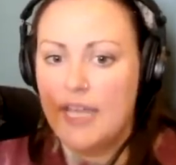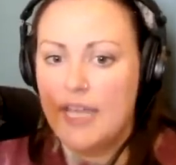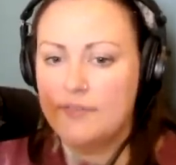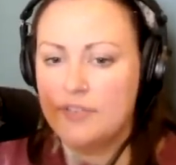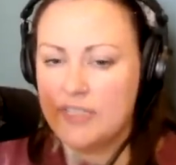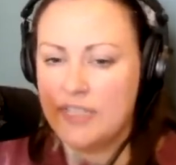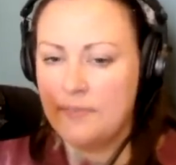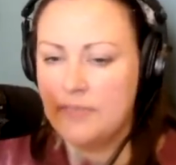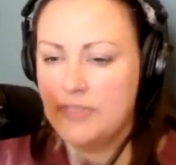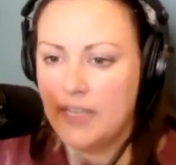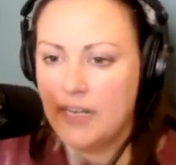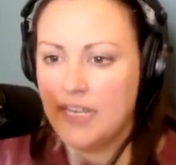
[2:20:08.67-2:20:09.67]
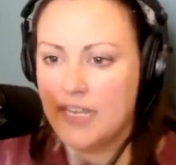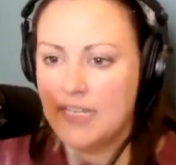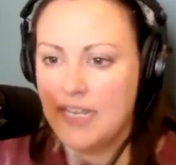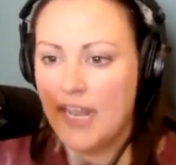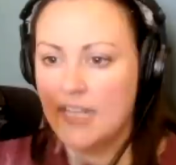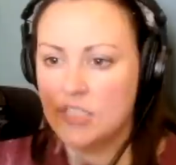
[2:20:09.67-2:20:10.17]
if some sudden
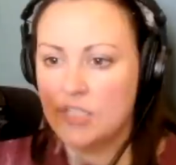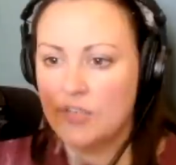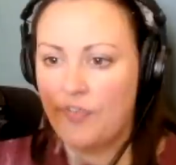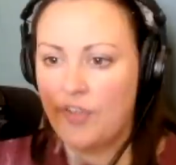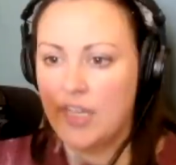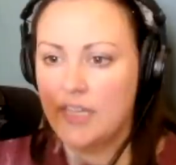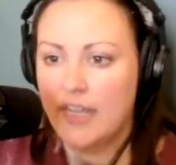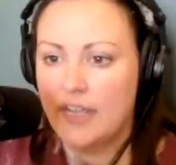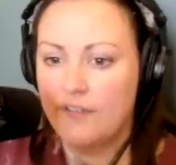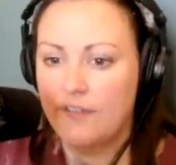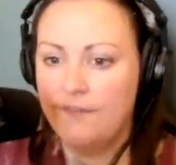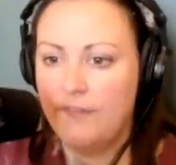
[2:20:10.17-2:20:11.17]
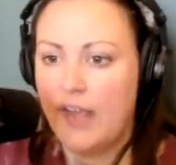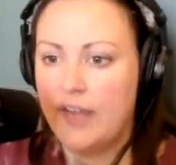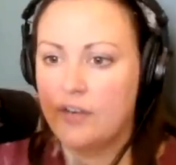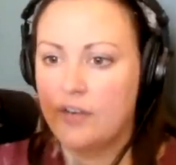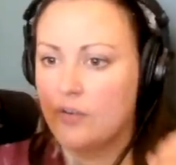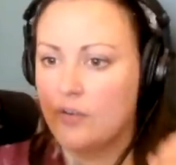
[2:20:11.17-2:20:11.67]
catastrophe like a
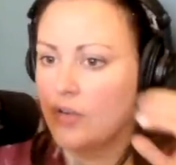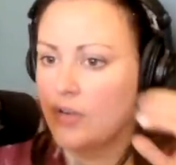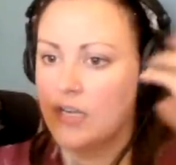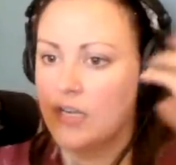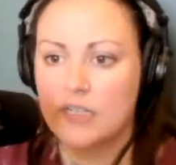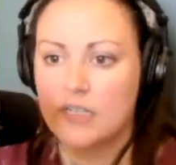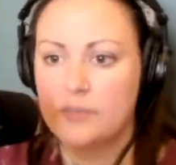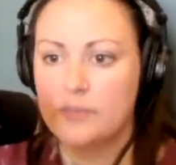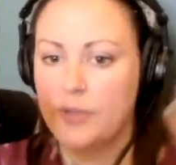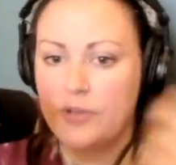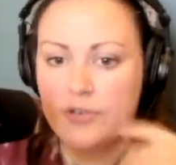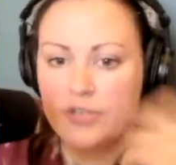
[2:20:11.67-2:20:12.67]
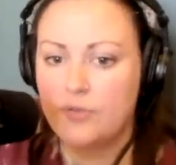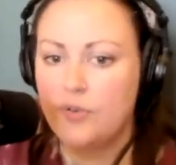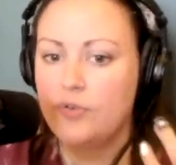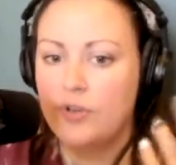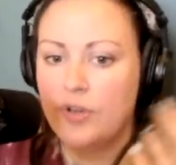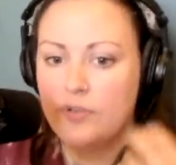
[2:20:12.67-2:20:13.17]
fire or explosion,
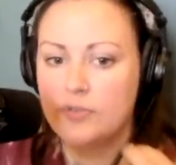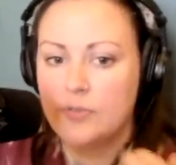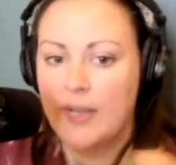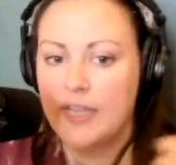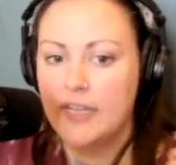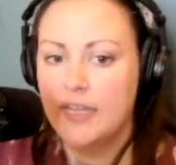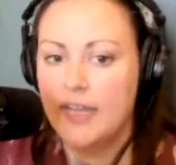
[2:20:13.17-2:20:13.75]
who knows what,